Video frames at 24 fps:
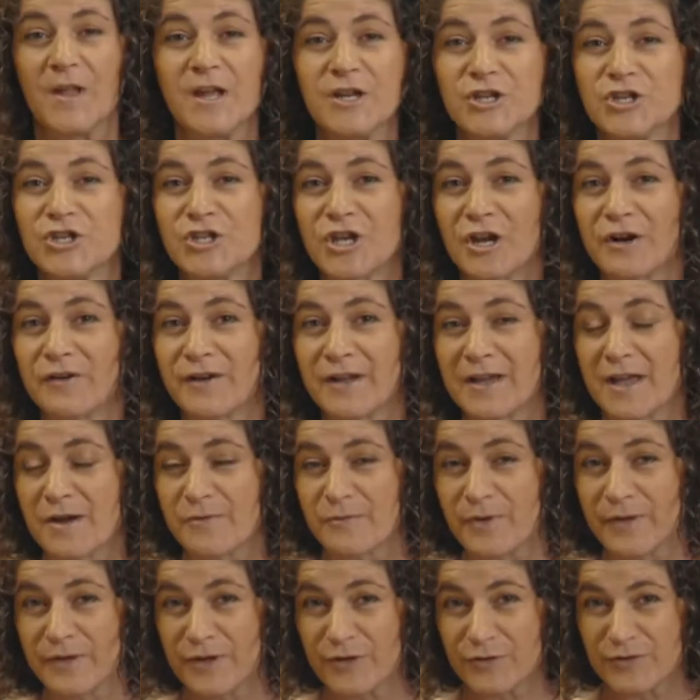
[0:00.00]
sharing it
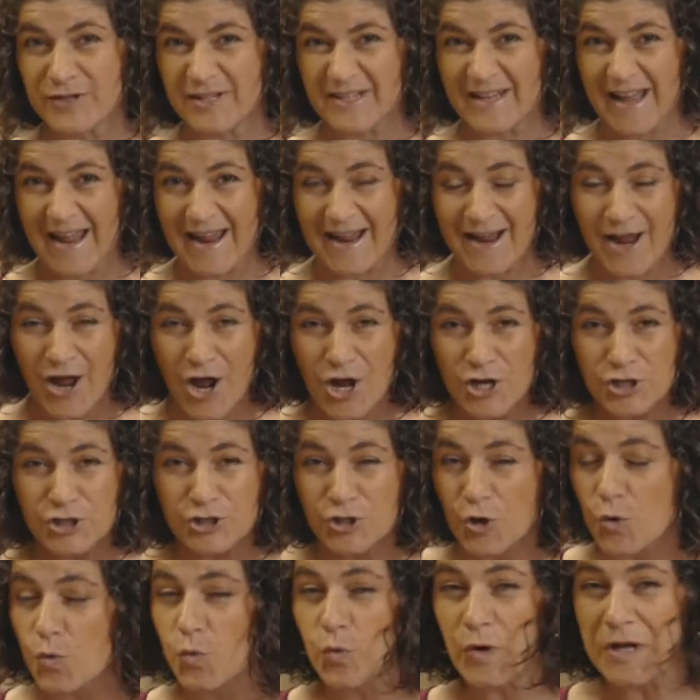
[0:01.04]
with you today.
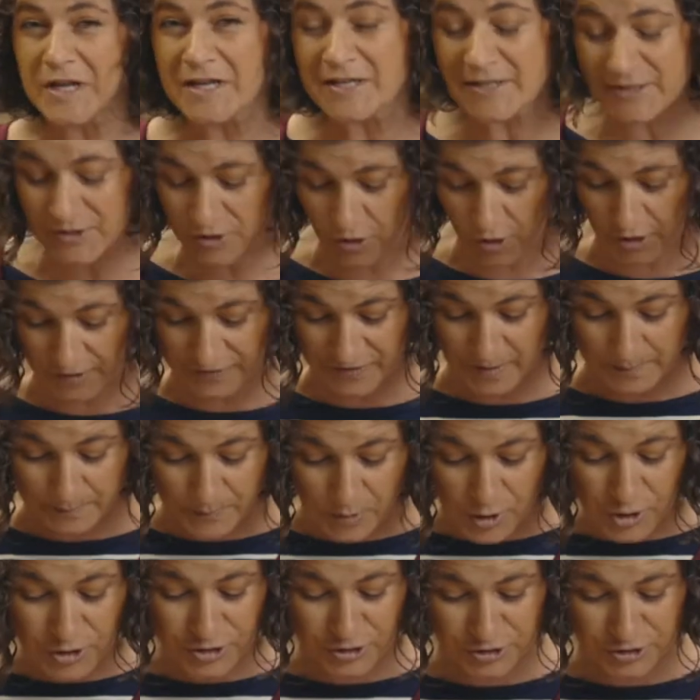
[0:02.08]
So the book